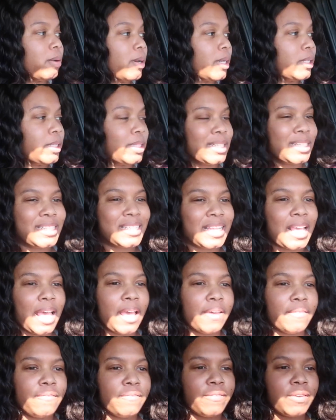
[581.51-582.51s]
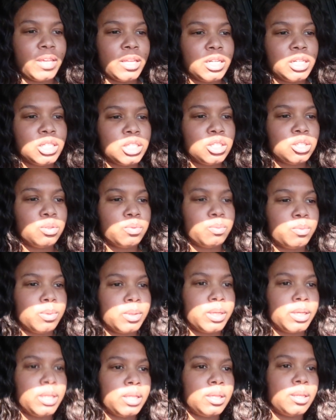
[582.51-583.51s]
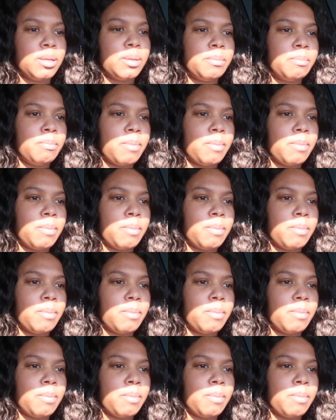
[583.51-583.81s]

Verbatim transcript: I just got finished with